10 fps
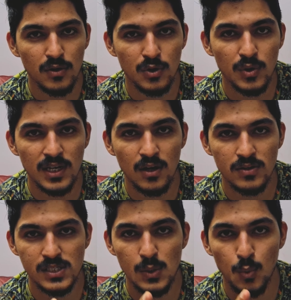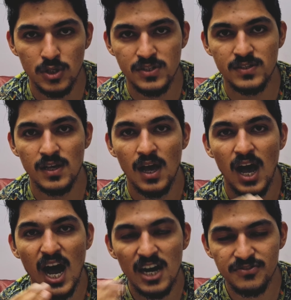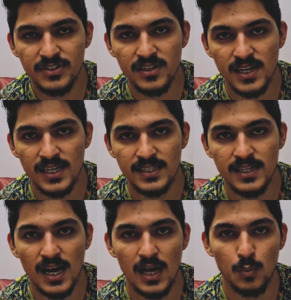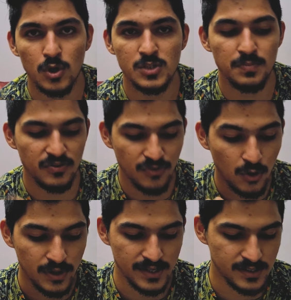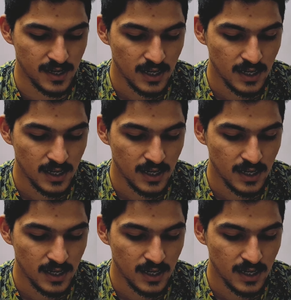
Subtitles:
you cannot see what's after it and what's before it.